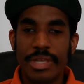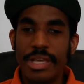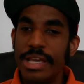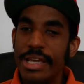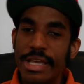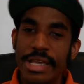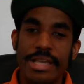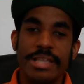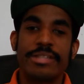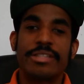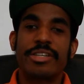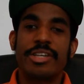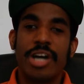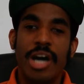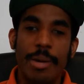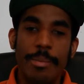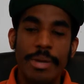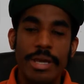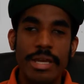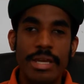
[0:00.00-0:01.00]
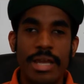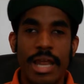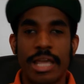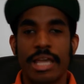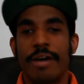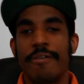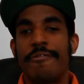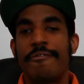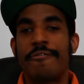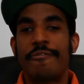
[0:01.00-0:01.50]
It is coming
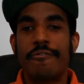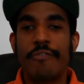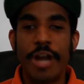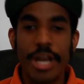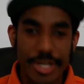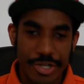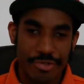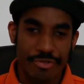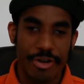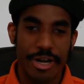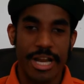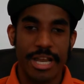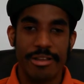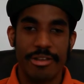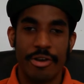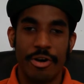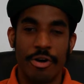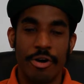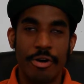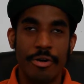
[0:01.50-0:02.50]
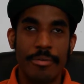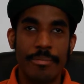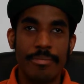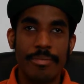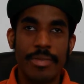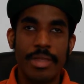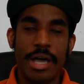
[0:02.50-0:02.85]
like a freight train, y'all.